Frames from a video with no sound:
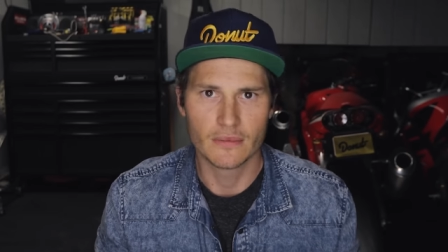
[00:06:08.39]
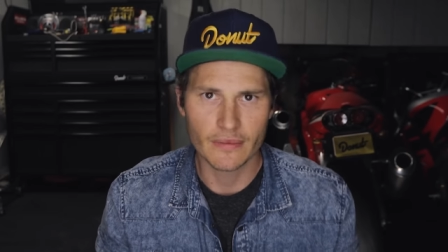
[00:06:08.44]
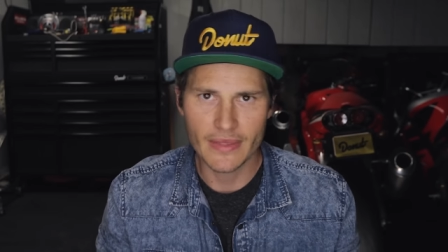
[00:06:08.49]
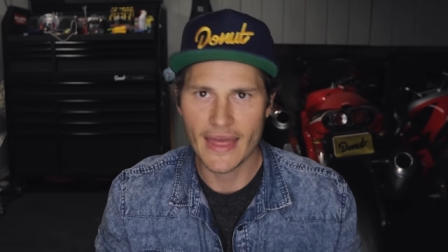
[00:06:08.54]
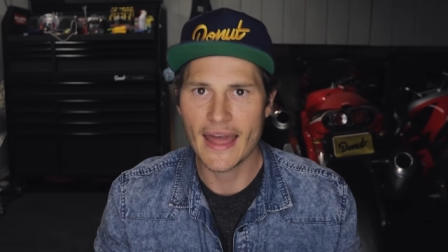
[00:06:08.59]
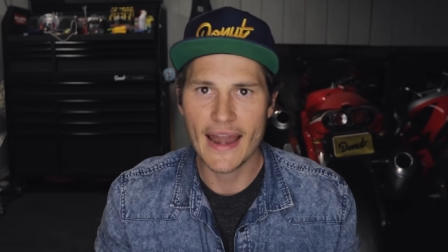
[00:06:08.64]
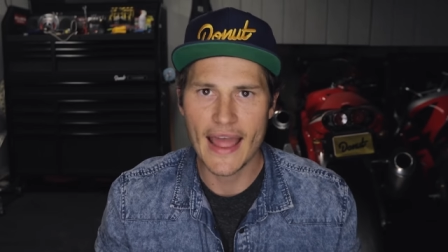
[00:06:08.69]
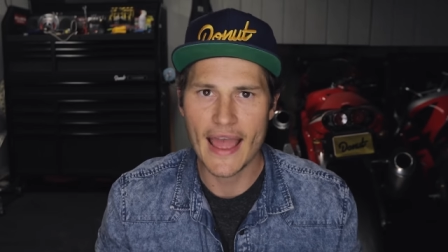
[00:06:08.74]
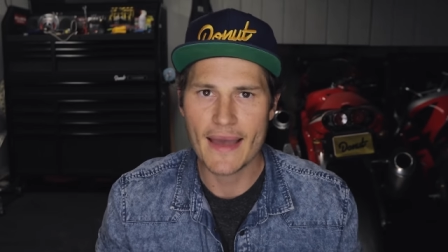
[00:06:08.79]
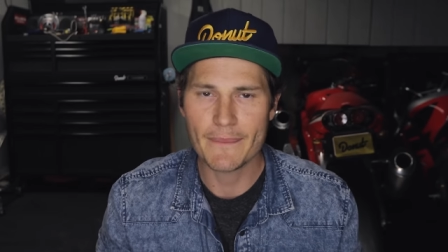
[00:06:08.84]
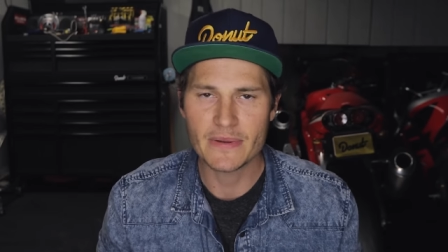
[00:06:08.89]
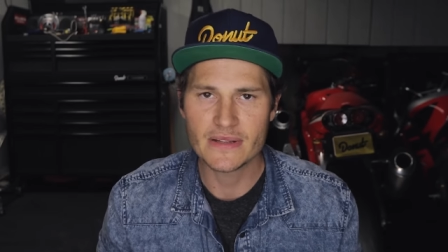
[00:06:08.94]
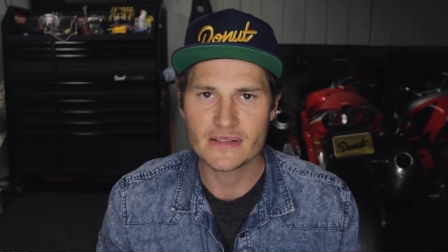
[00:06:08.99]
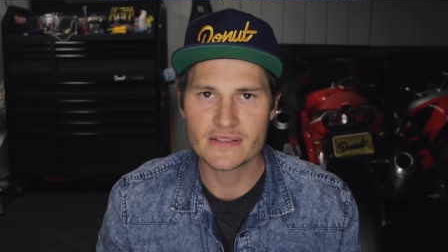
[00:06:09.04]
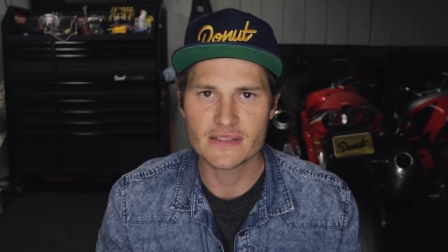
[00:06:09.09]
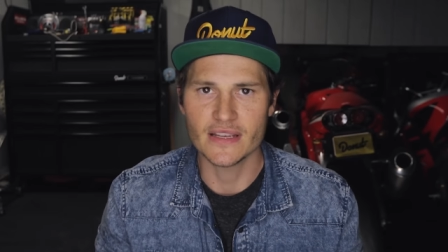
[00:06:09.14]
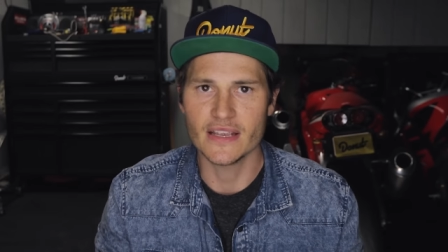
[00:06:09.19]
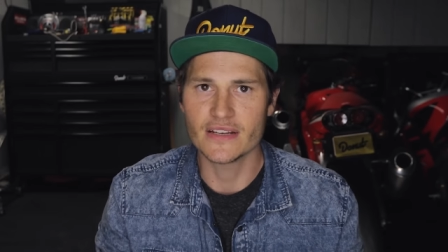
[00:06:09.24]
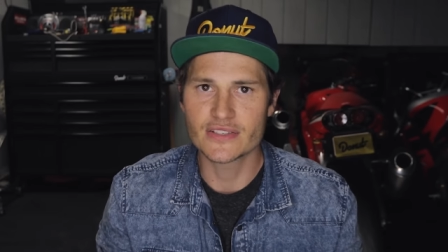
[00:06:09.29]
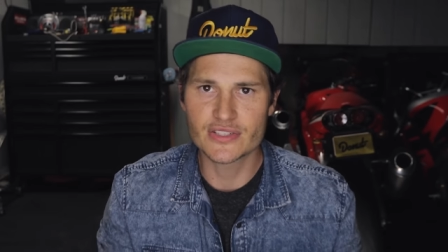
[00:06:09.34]
When that
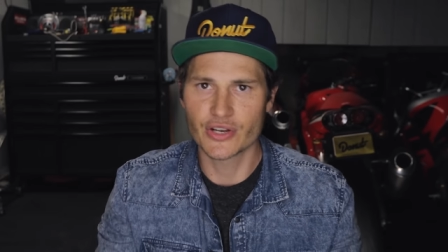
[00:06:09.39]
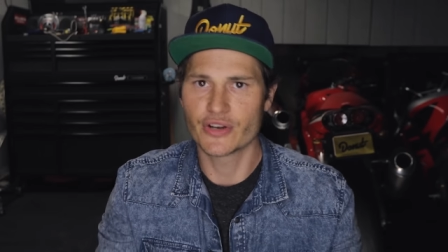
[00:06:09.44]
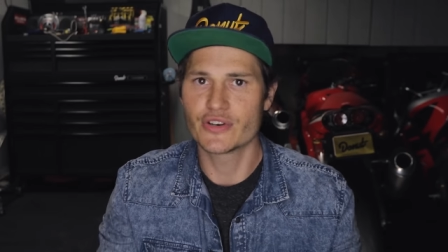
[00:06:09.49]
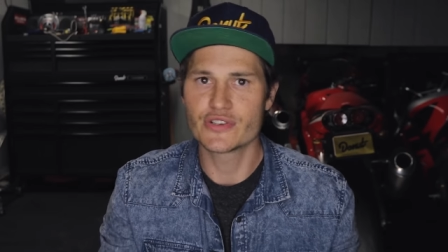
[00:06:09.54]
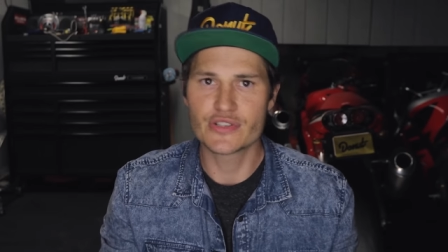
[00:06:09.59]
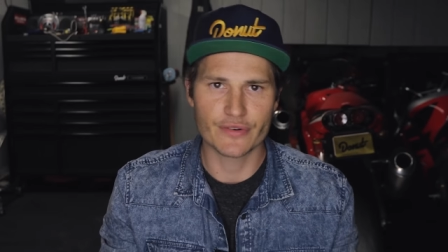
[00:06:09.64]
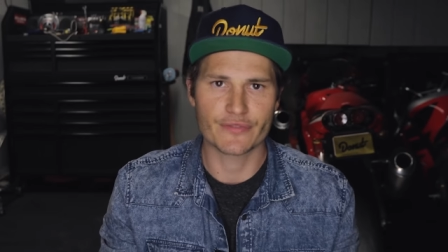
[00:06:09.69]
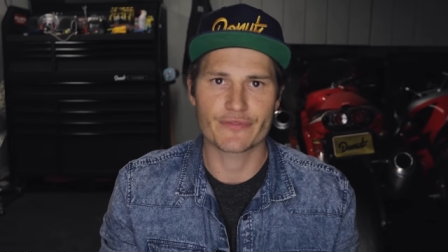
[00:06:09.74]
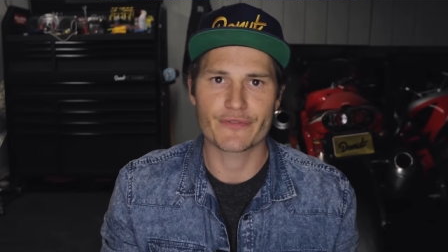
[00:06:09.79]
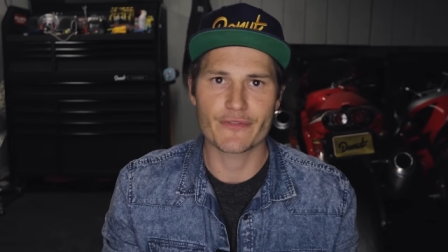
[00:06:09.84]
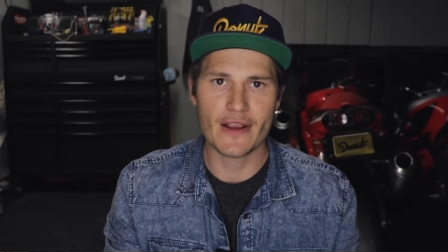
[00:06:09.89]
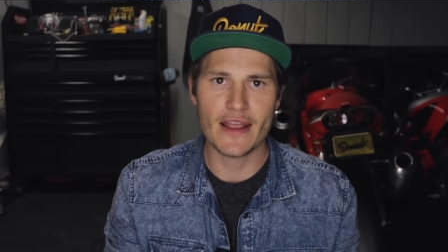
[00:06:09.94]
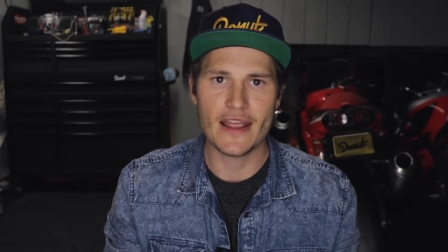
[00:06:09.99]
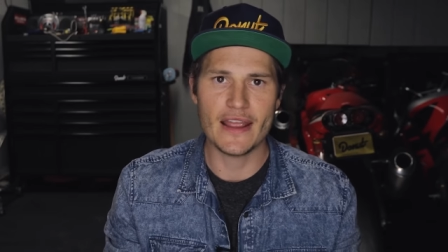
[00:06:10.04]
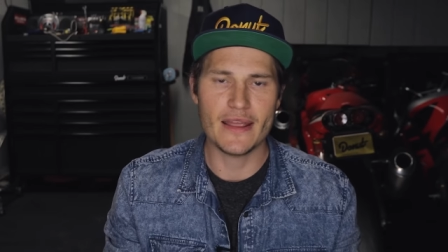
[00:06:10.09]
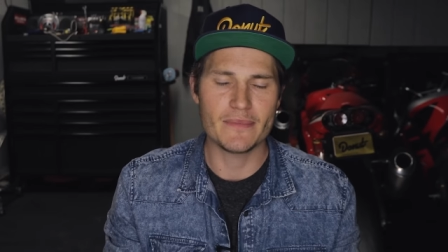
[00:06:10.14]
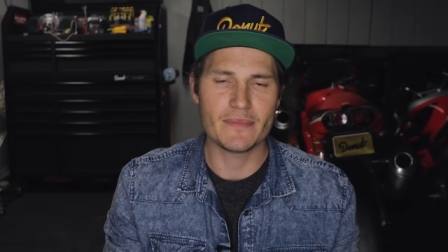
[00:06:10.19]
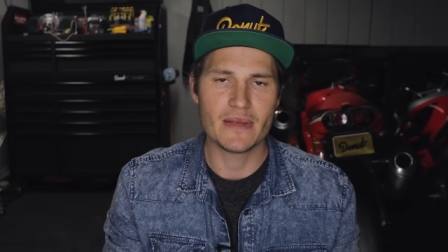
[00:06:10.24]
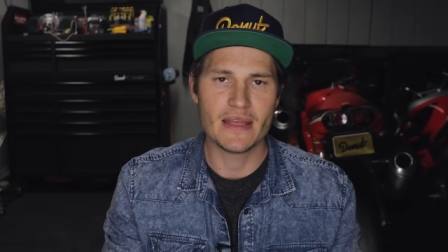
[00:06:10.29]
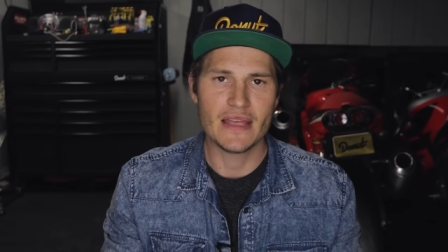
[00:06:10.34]
happens, it turns your
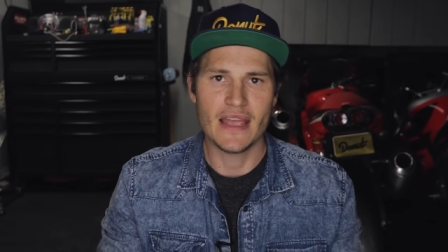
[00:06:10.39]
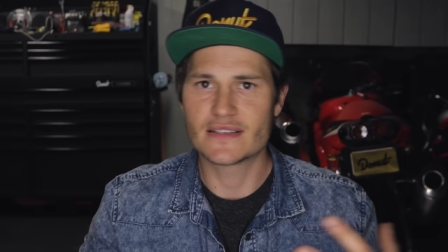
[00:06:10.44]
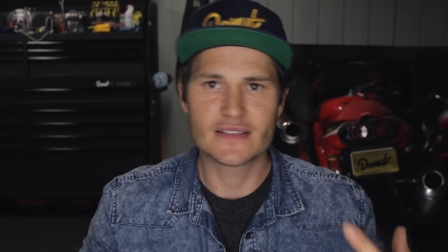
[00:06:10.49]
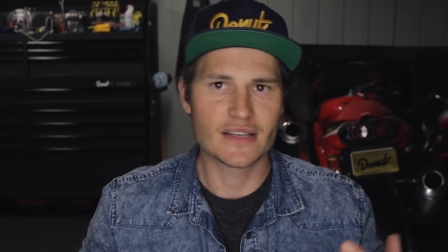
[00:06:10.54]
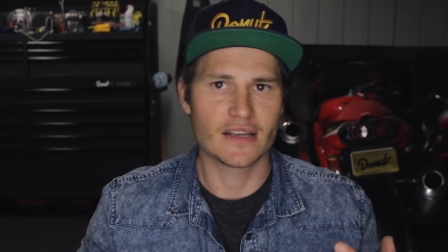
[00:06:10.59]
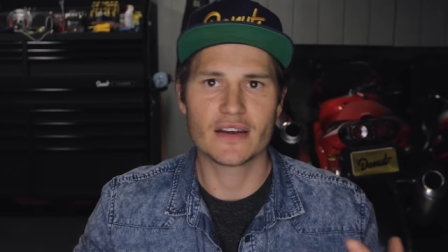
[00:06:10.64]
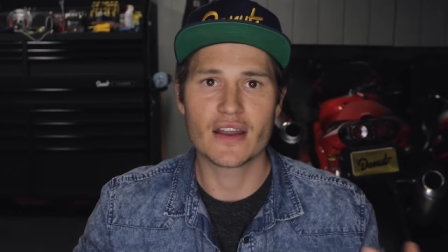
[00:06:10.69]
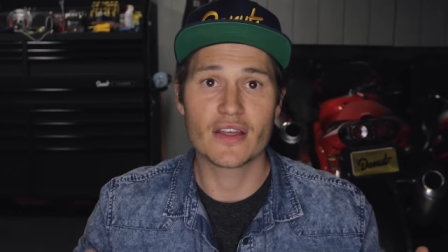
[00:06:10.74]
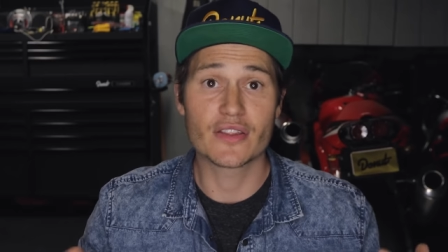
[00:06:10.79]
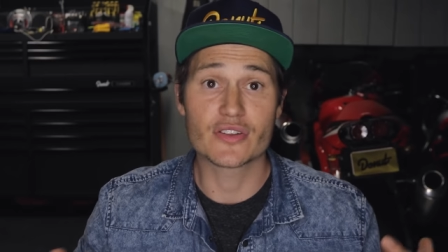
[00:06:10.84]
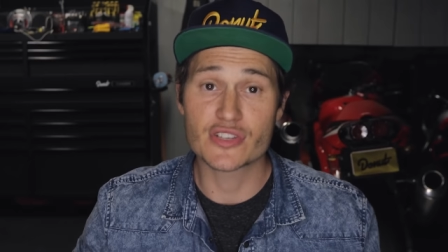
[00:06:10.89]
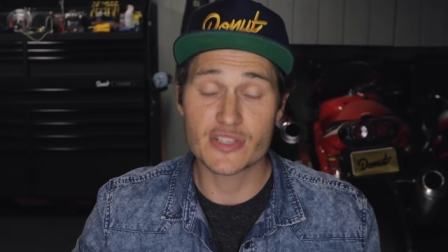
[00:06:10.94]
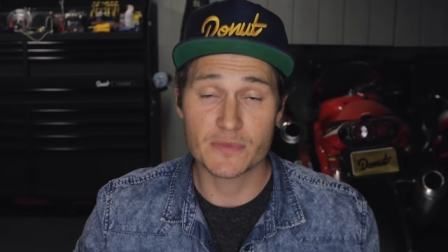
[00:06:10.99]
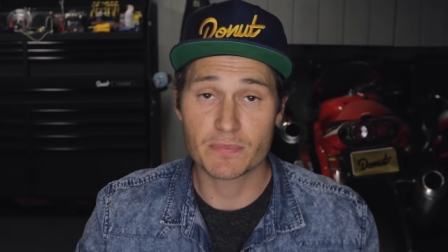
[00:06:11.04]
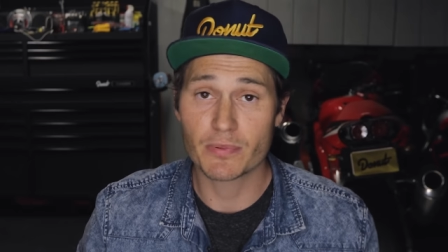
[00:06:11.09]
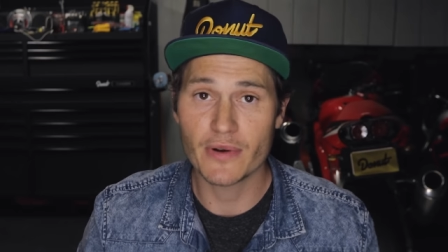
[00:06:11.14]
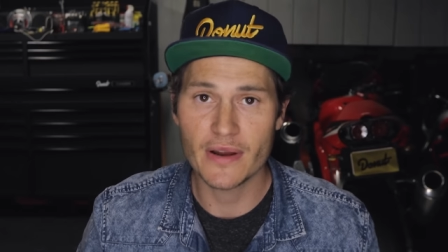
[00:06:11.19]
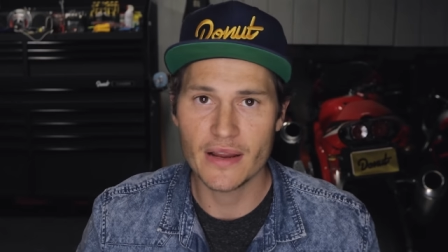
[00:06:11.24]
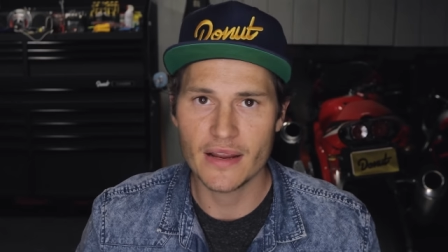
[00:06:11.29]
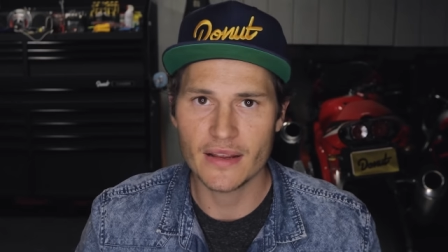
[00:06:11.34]
frame into another
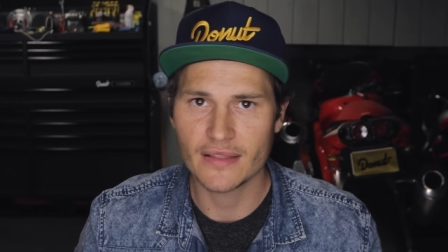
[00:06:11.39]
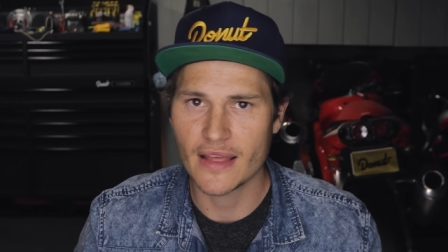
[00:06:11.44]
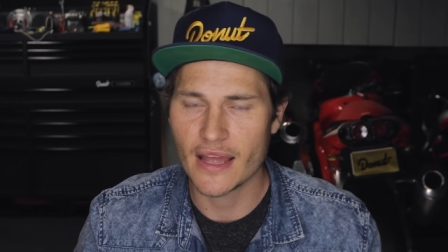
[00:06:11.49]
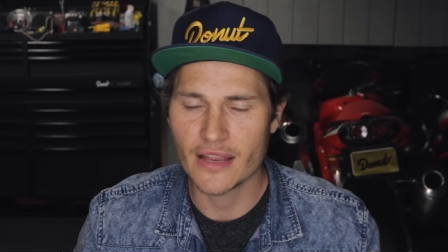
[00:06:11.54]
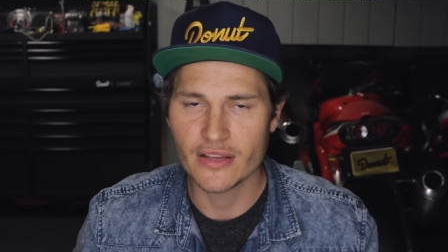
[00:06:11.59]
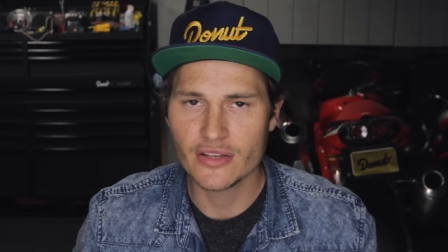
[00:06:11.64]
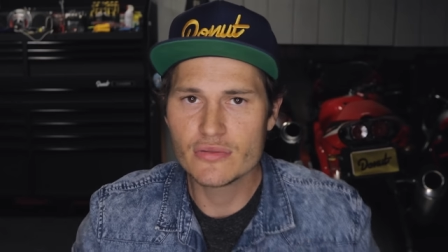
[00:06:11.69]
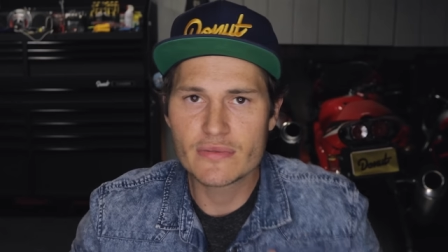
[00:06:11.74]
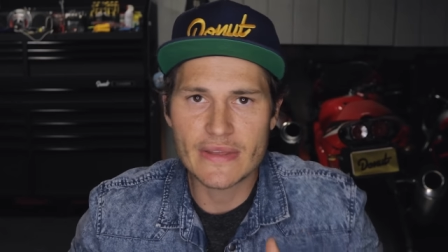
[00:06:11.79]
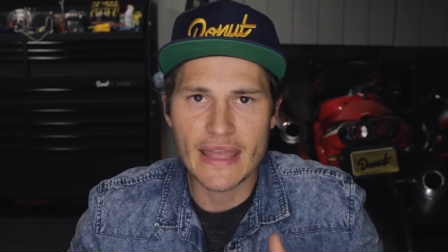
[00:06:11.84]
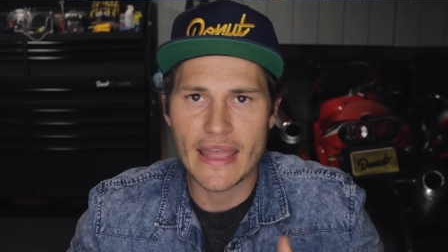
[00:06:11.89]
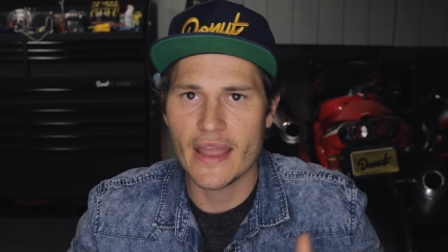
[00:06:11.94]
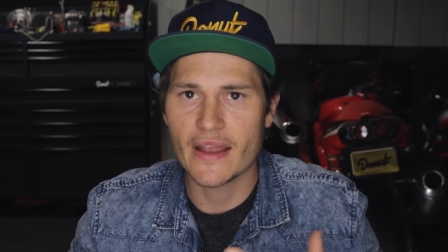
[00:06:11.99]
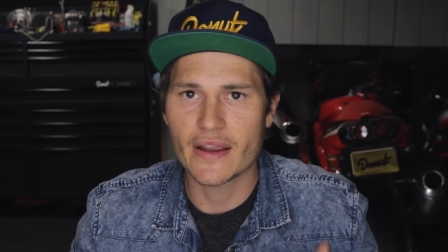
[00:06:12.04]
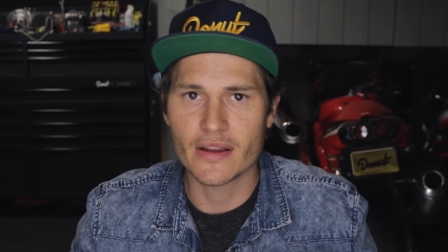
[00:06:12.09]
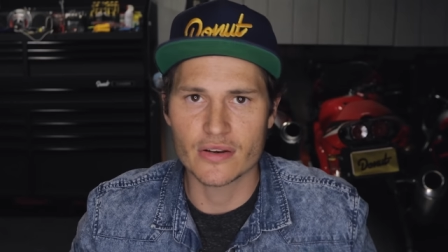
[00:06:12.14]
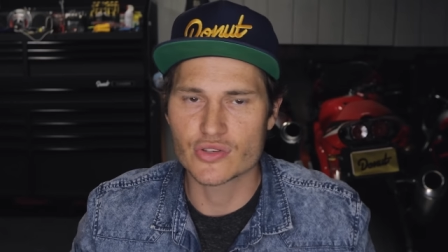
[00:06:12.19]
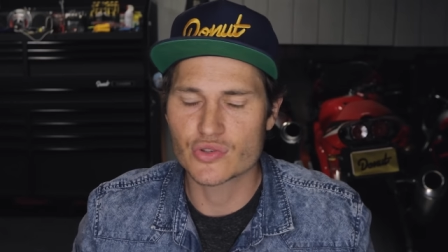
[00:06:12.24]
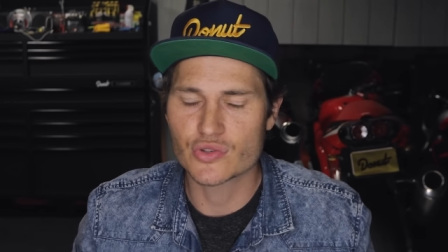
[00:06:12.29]
spring that you can't